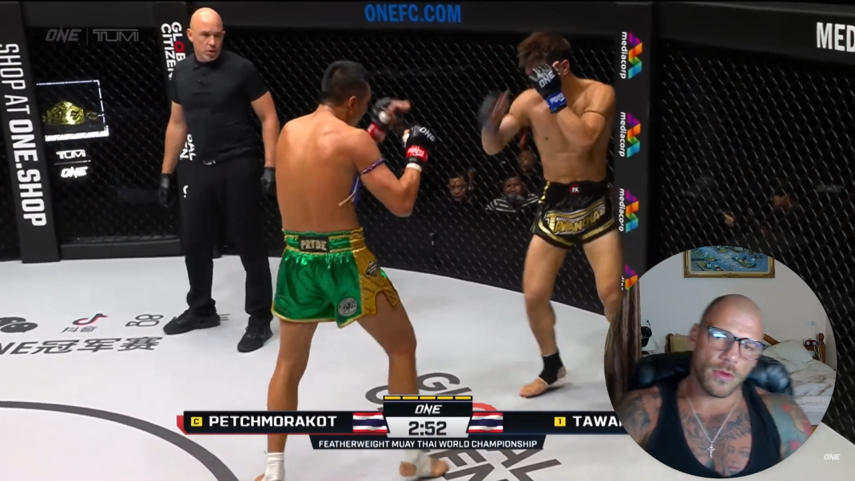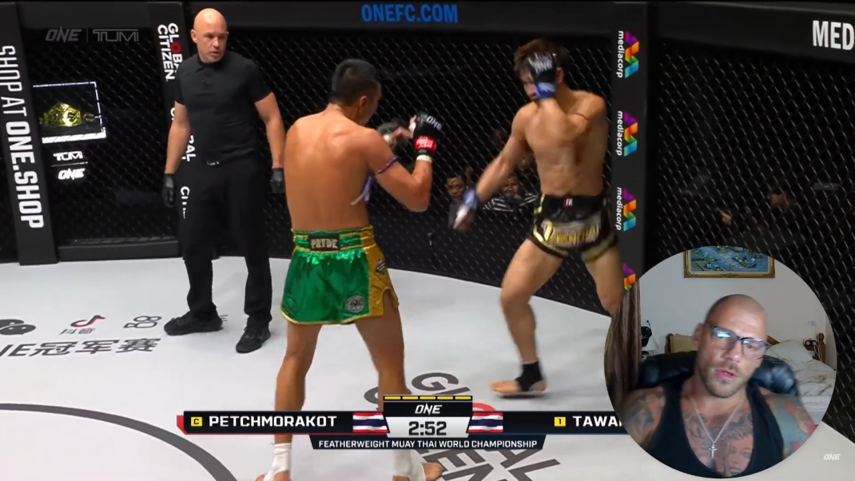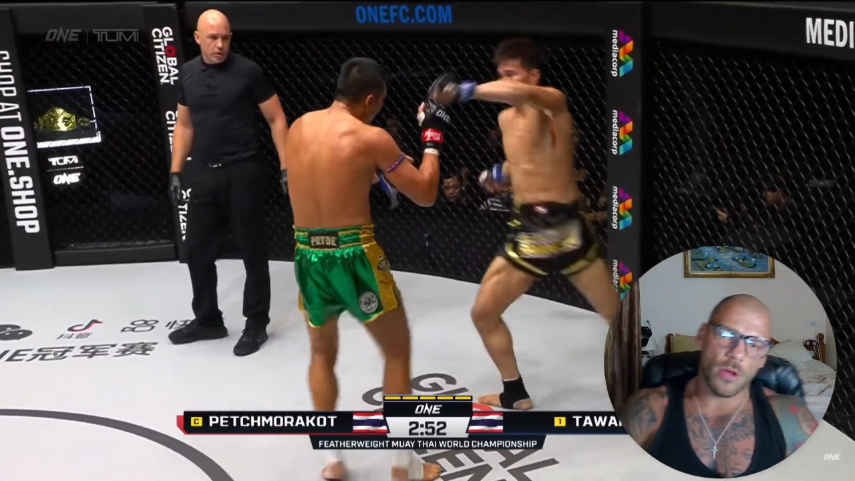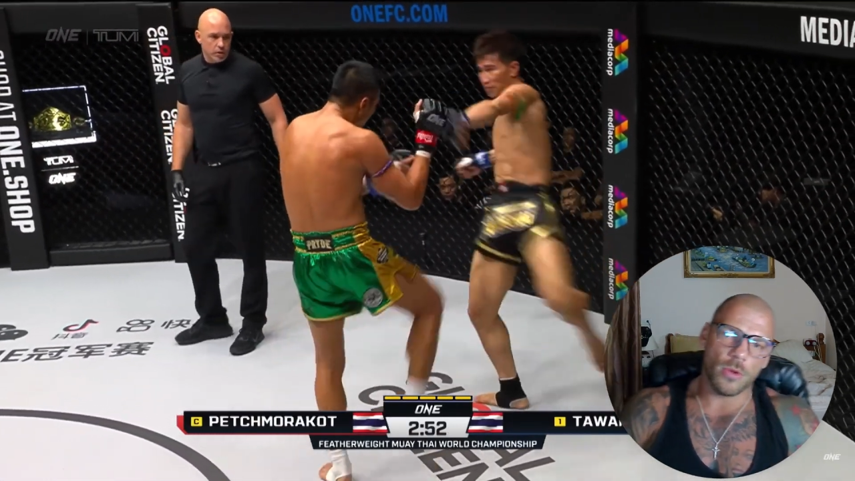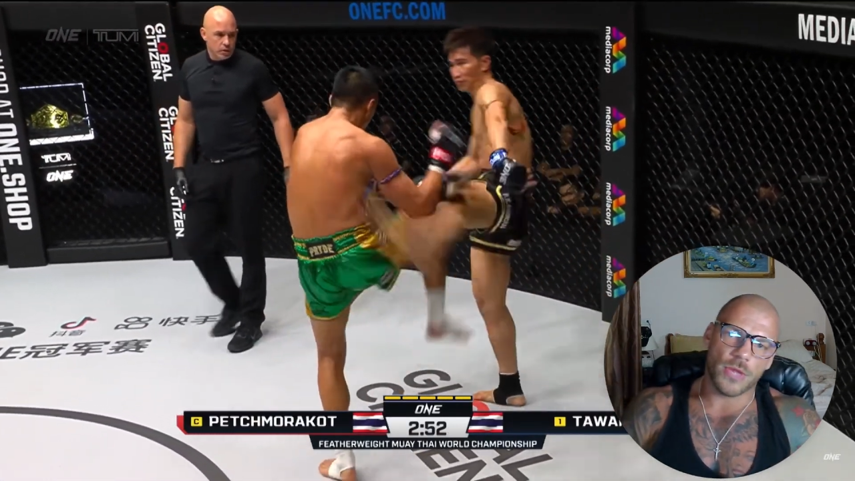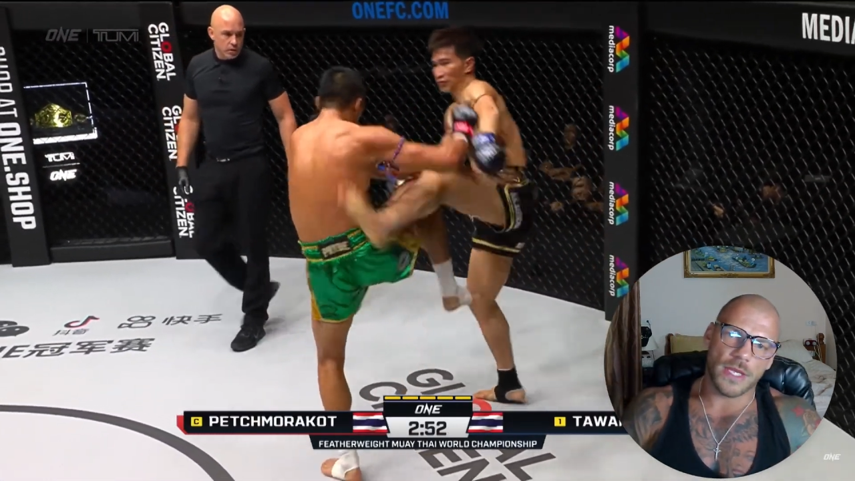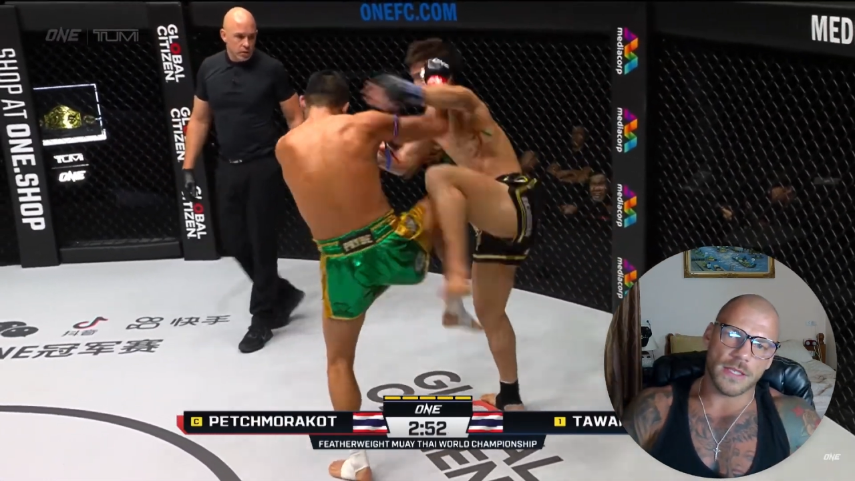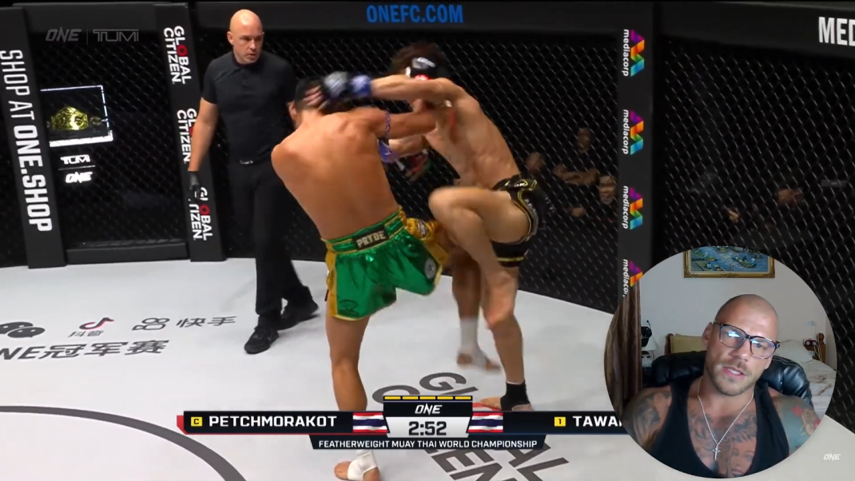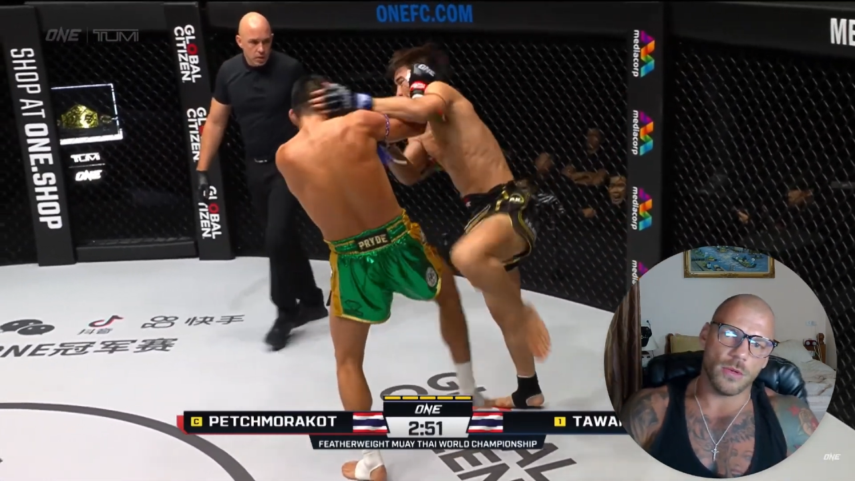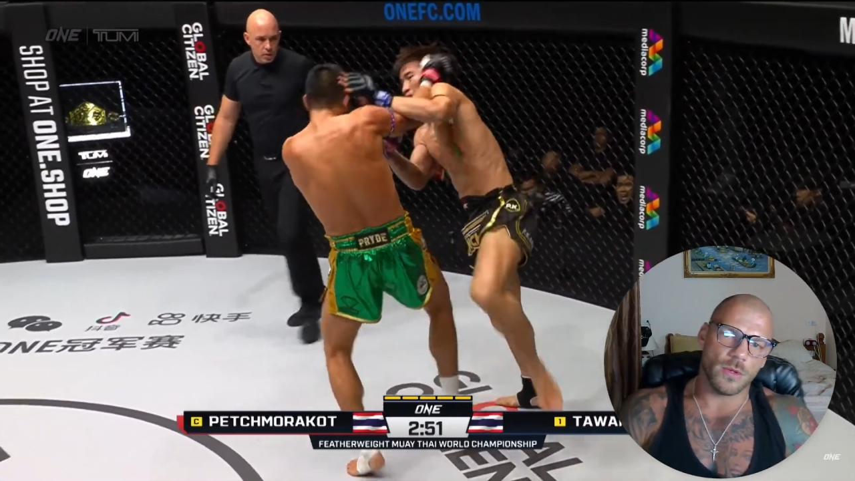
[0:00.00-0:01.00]

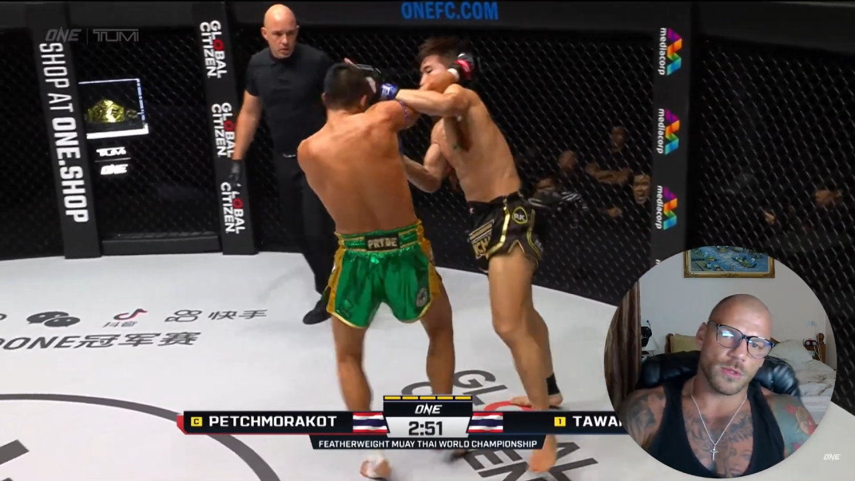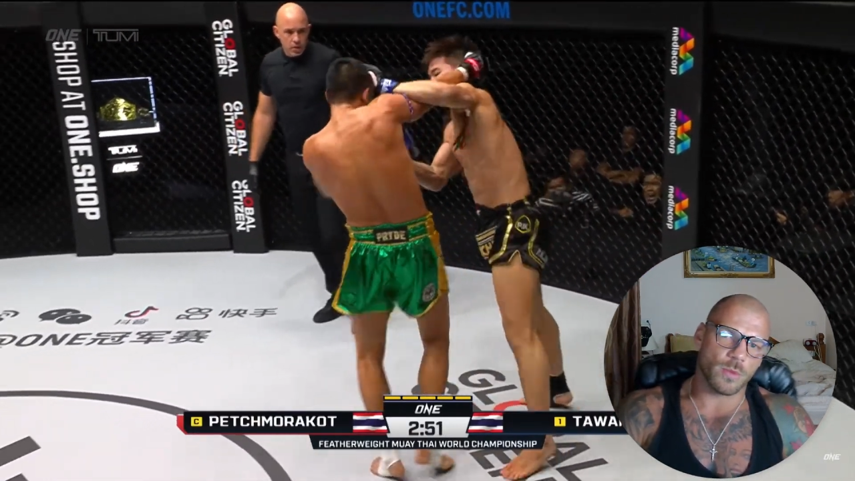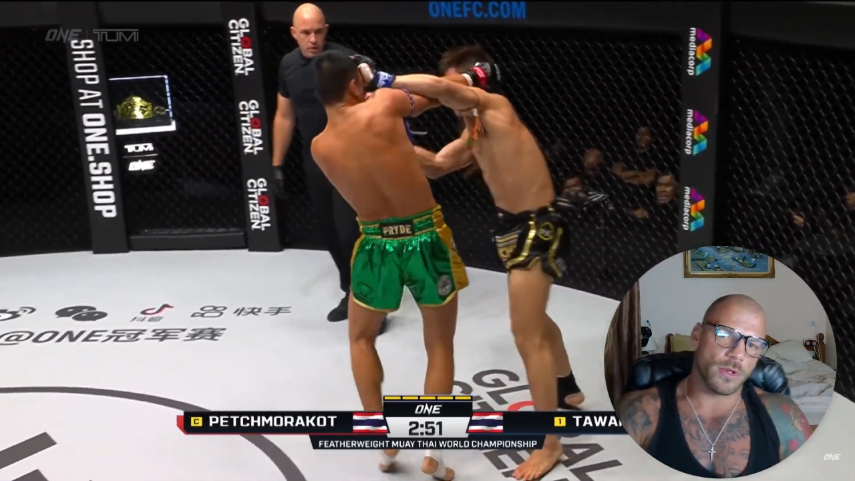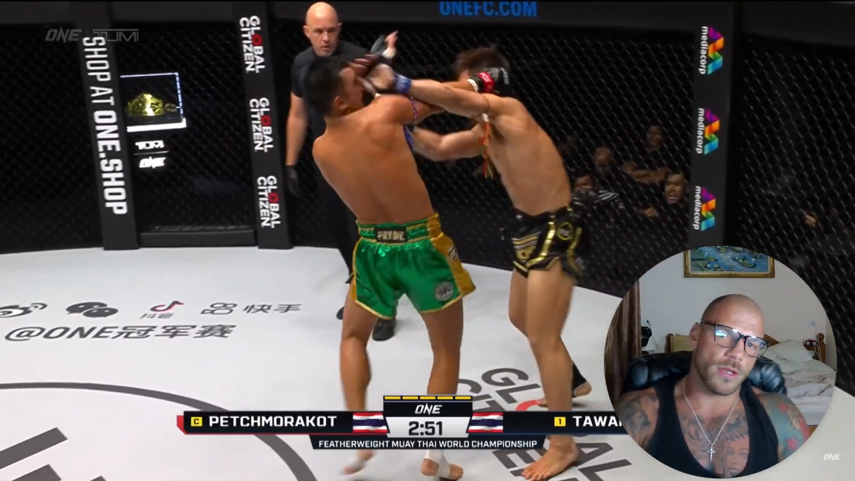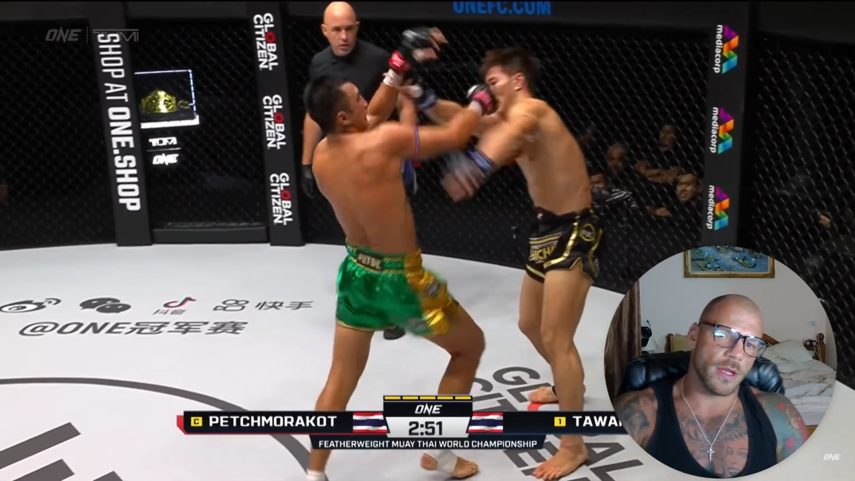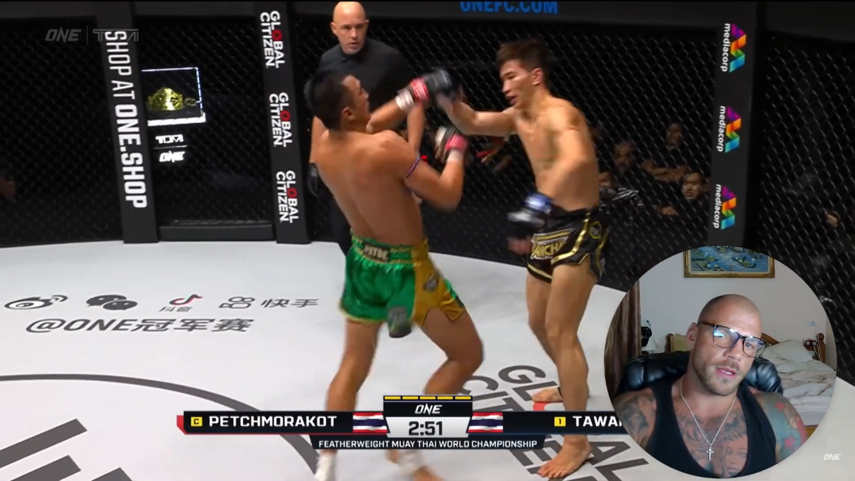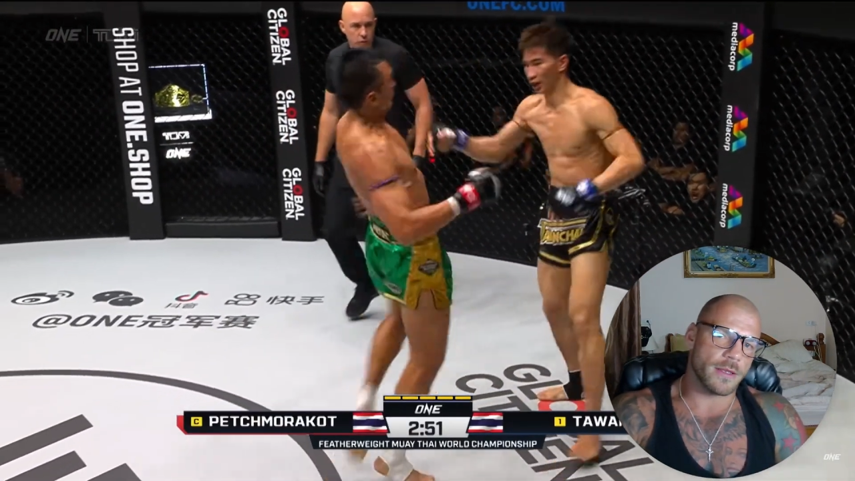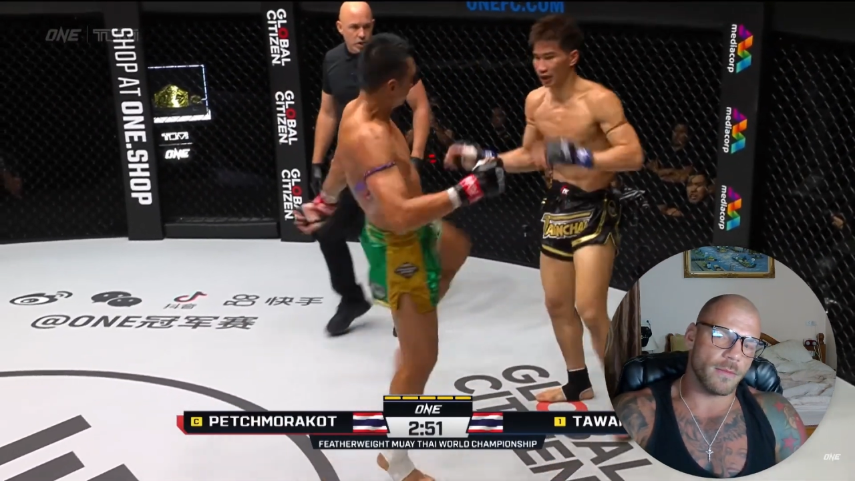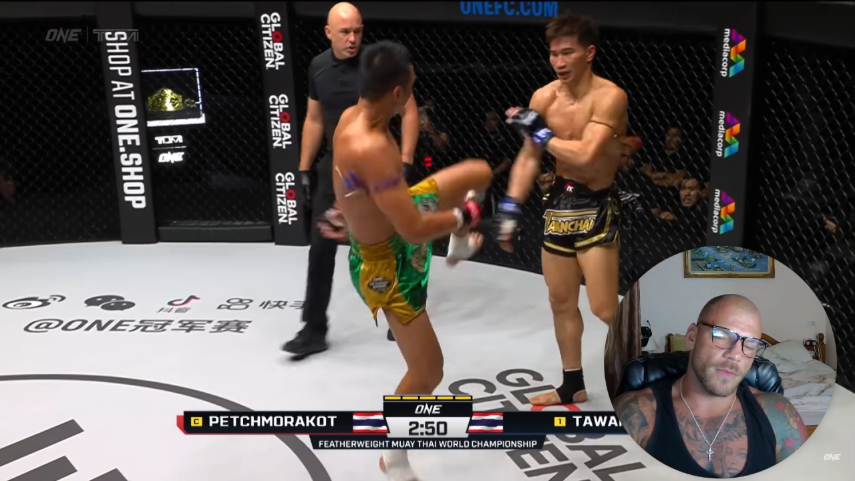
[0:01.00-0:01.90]
thinks who has won, like,